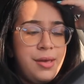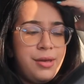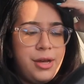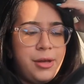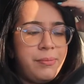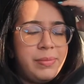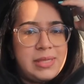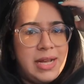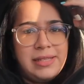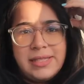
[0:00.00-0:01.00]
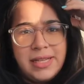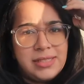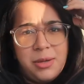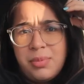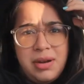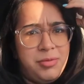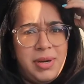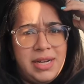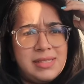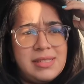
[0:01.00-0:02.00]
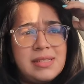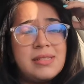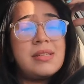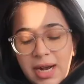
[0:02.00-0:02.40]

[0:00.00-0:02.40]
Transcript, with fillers: Um, besides that, it's like private practices.